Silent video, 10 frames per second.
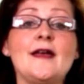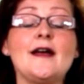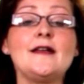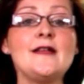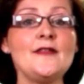
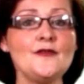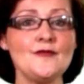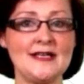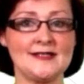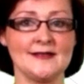Another
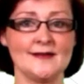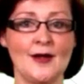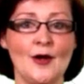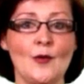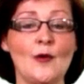reason
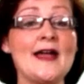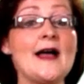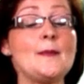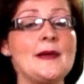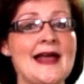why
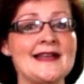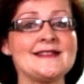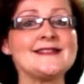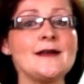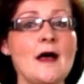our
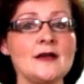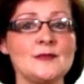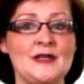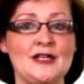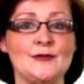plans can't
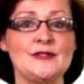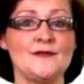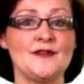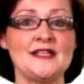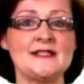be used
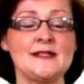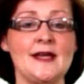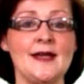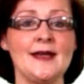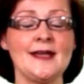for this
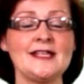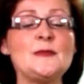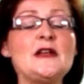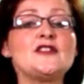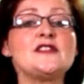is
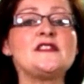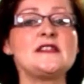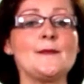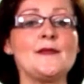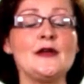because of
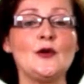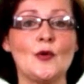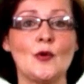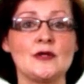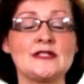something
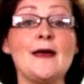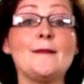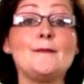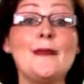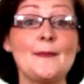called
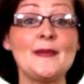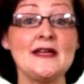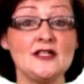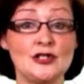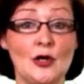
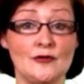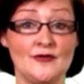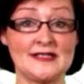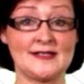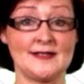mapping
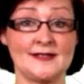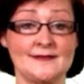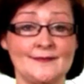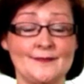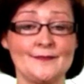tolerances.
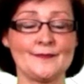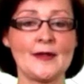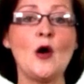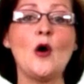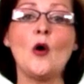
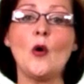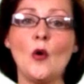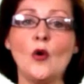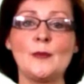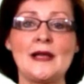
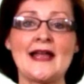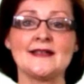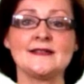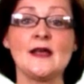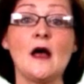All
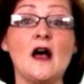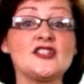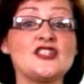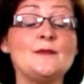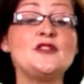plans are
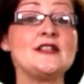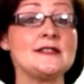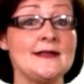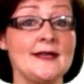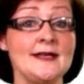subject
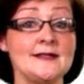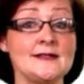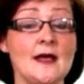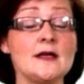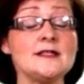to these,
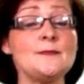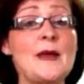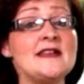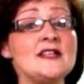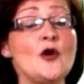
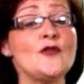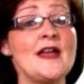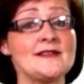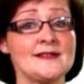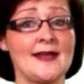depending on
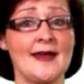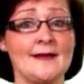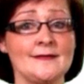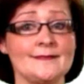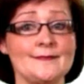their scale.